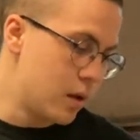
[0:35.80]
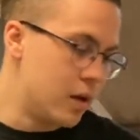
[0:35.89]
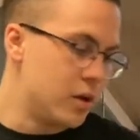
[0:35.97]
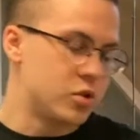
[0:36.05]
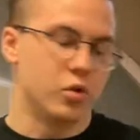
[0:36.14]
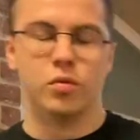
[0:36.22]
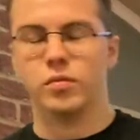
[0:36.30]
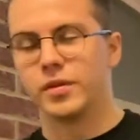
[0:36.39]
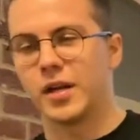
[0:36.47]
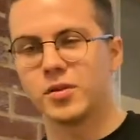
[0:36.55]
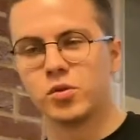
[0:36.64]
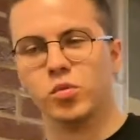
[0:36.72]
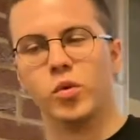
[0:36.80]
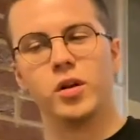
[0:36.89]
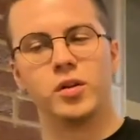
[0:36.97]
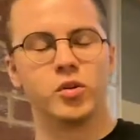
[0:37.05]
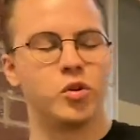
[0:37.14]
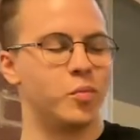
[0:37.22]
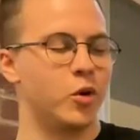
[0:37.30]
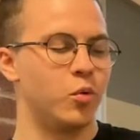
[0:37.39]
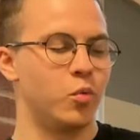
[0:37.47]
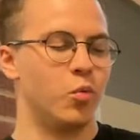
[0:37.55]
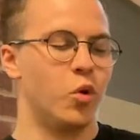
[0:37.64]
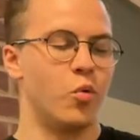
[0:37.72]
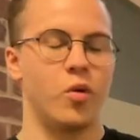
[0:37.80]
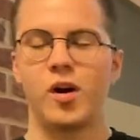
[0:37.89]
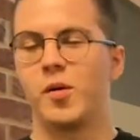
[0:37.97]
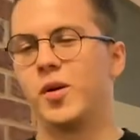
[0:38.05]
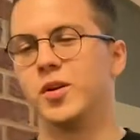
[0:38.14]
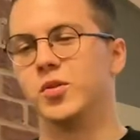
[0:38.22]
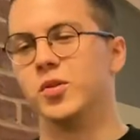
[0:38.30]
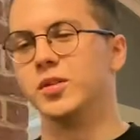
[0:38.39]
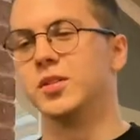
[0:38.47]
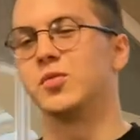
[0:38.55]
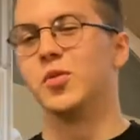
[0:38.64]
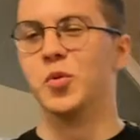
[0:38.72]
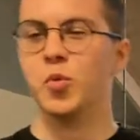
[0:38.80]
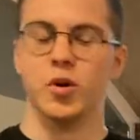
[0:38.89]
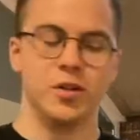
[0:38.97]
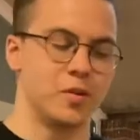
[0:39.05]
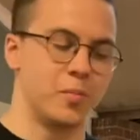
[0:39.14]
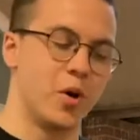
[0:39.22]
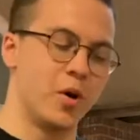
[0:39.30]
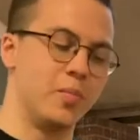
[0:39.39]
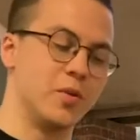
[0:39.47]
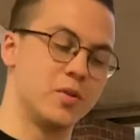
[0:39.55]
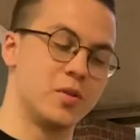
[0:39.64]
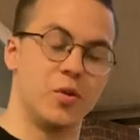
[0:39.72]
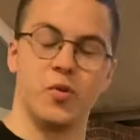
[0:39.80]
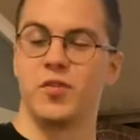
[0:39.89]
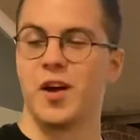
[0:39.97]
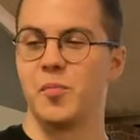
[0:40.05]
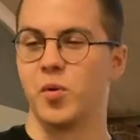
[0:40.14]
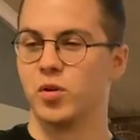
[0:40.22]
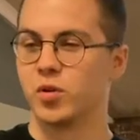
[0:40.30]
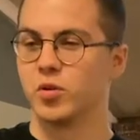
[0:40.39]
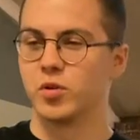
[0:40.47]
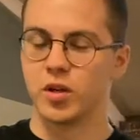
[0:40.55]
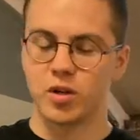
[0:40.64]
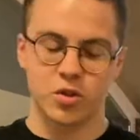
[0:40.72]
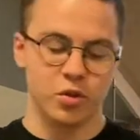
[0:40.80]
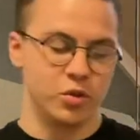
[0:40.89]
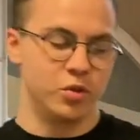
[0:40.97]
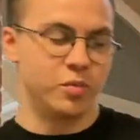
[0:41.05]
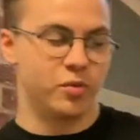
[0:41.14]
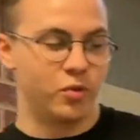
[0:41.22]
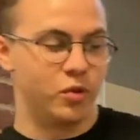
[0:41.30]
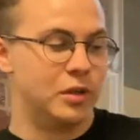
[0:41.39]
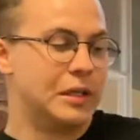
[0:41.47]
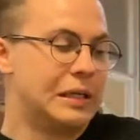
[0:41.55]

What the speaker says: So that's all well and good, but why am I doing this for? What is the purpose of that molecule that I showed you before?